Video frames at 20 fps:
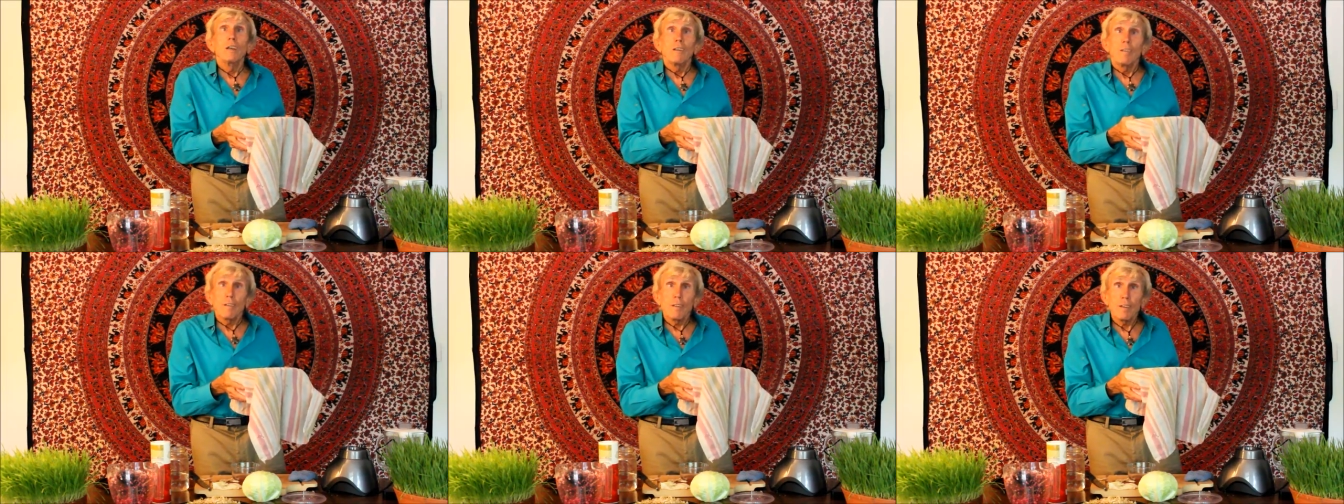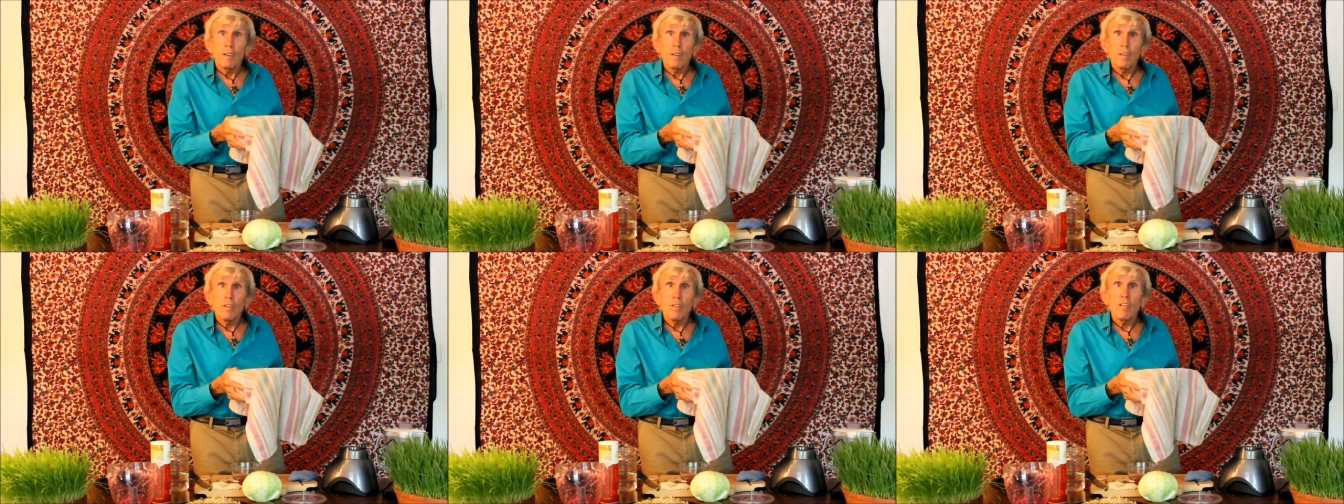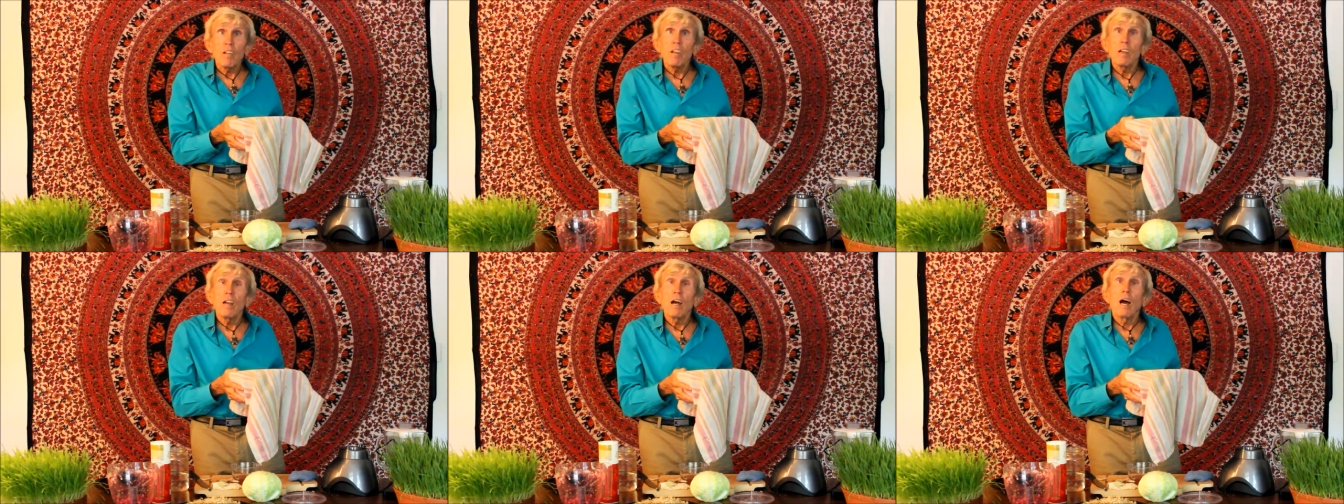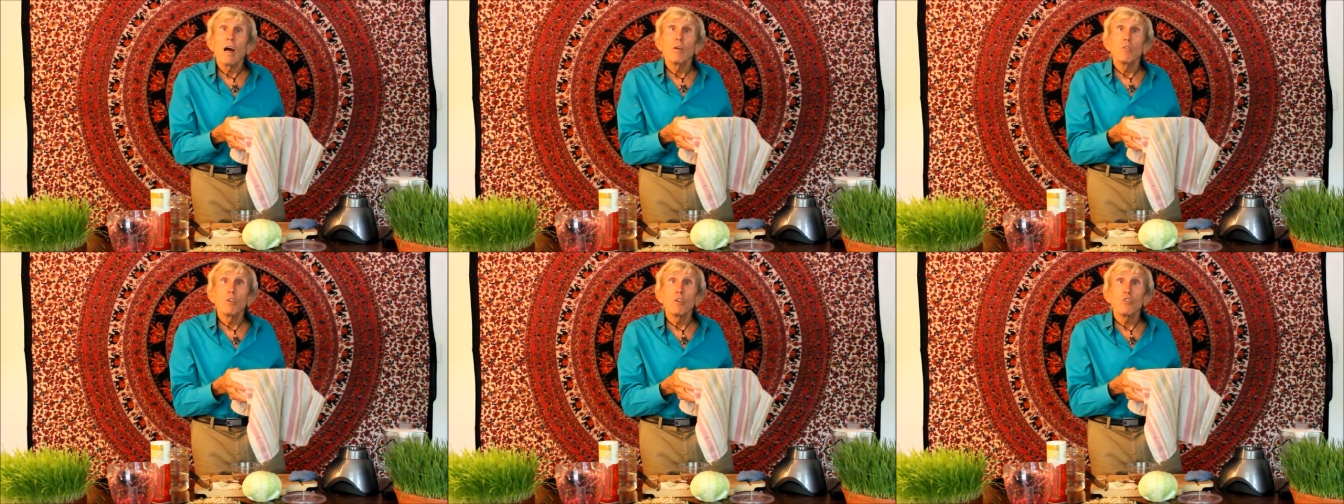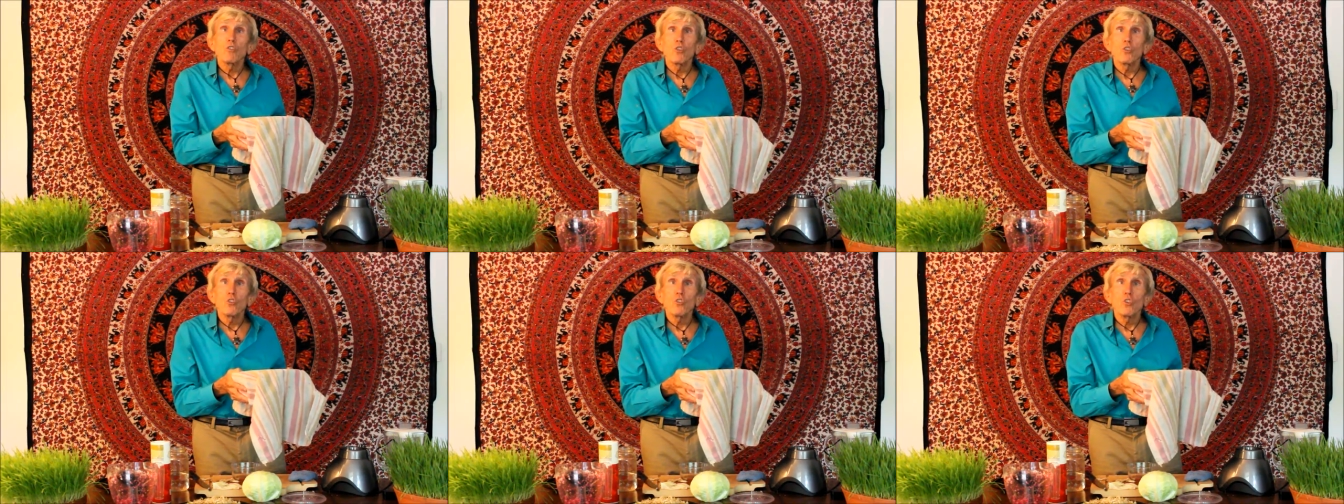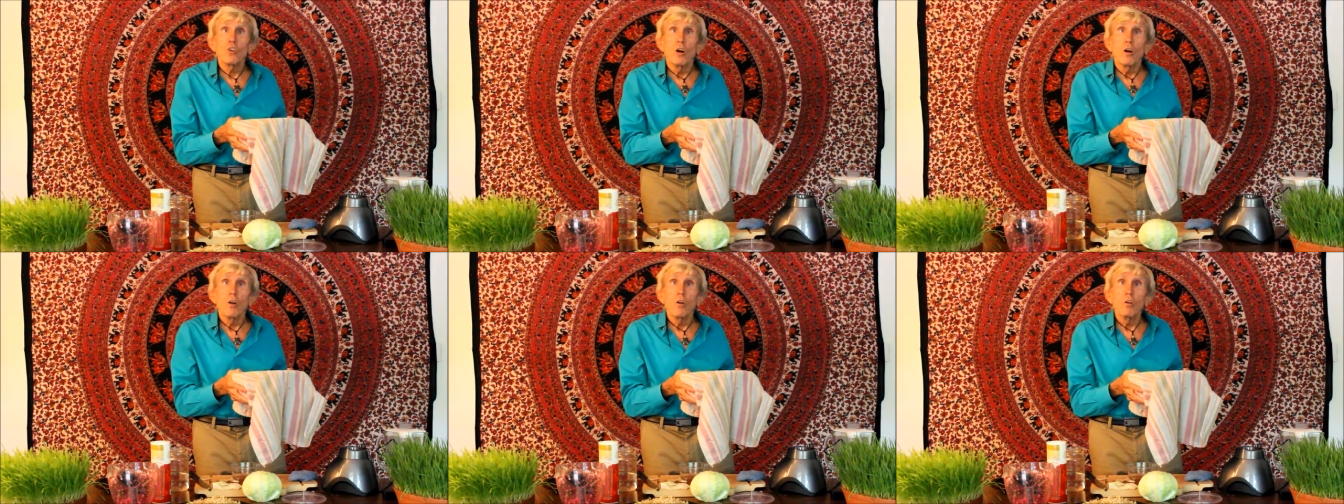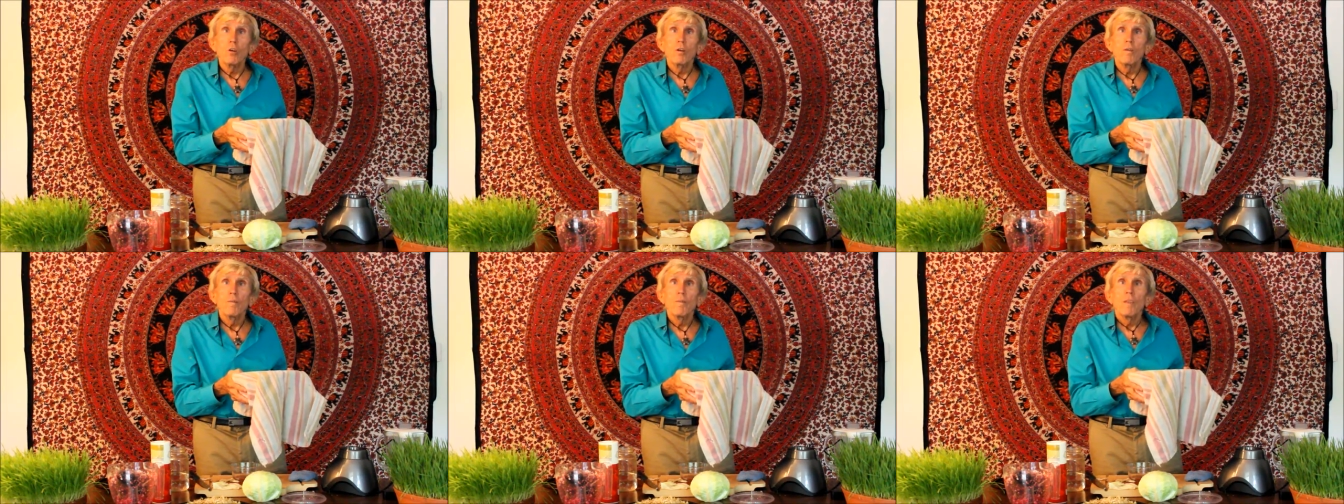16 hours or
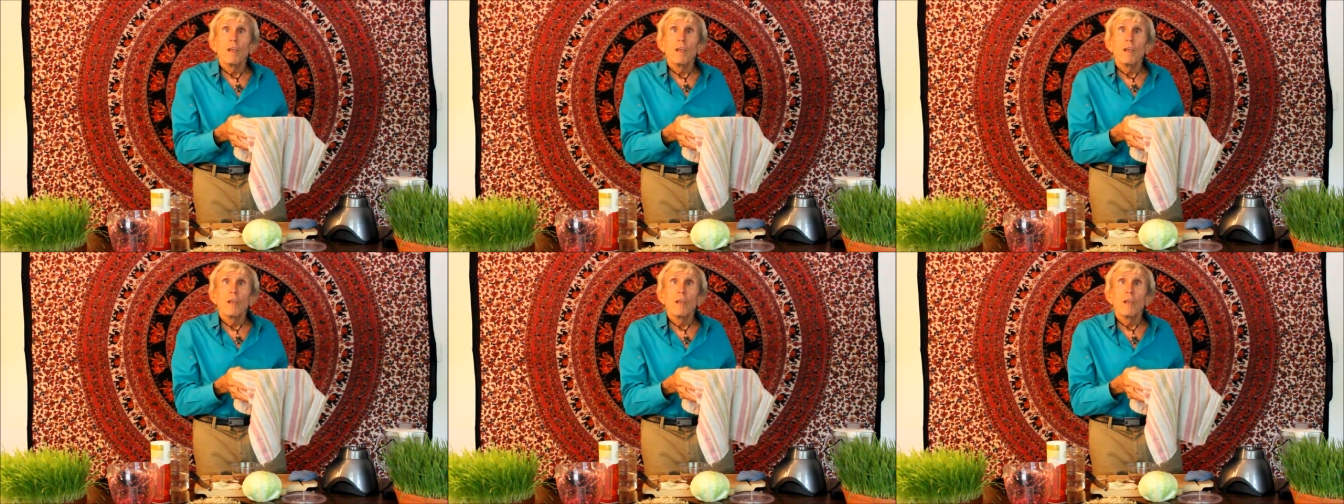so,